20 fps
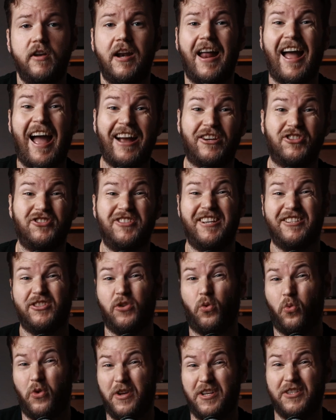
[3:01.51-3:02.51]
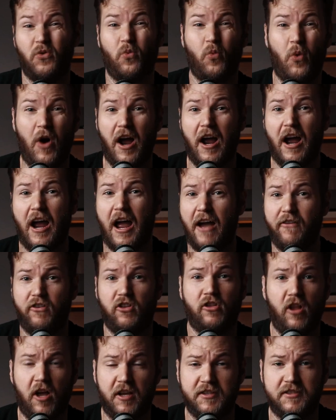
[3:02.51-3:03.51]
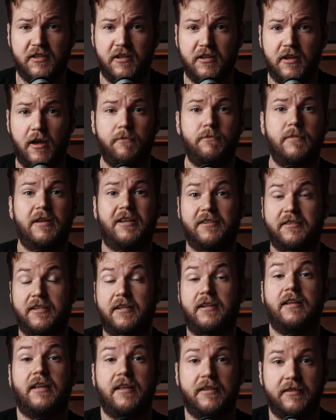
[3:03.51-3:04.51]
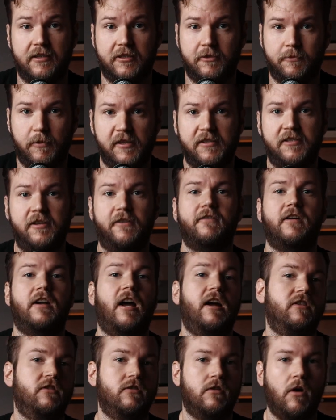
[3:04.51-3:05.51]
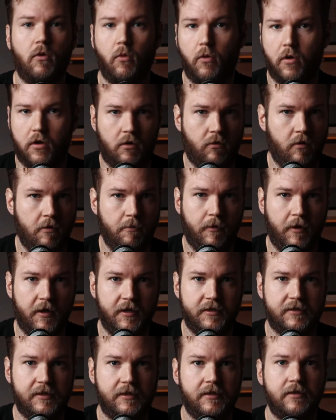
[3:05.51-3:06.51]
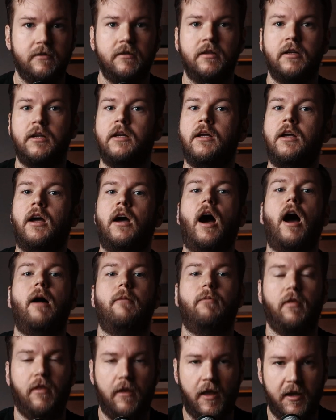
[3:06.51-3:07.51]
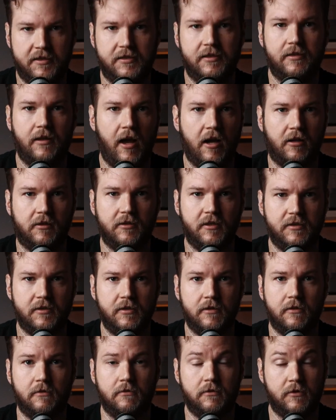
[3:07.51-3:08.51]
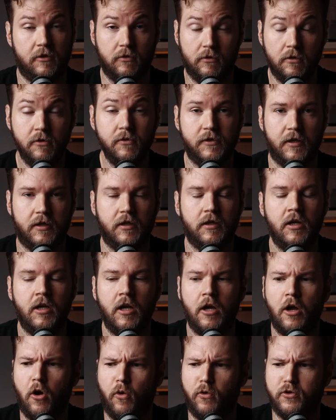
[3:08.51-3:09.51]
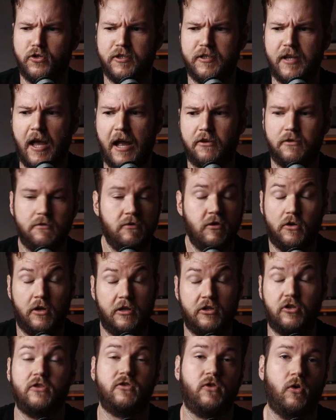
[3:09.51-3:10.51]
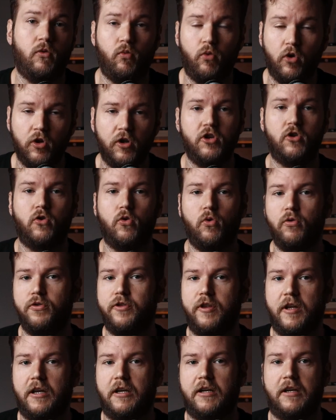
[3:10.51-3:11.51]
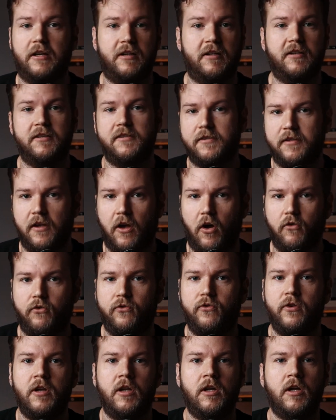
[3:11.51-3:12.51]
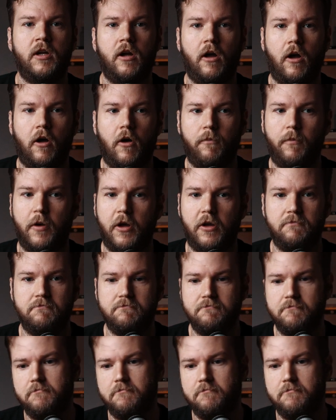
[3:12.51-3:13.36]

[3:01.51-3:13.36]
it actually is a reason why I haven't lost it yet, because it is expensive and I don't want to replace it. I'm less likely to lose it, which is it's a really cool thing in itself. But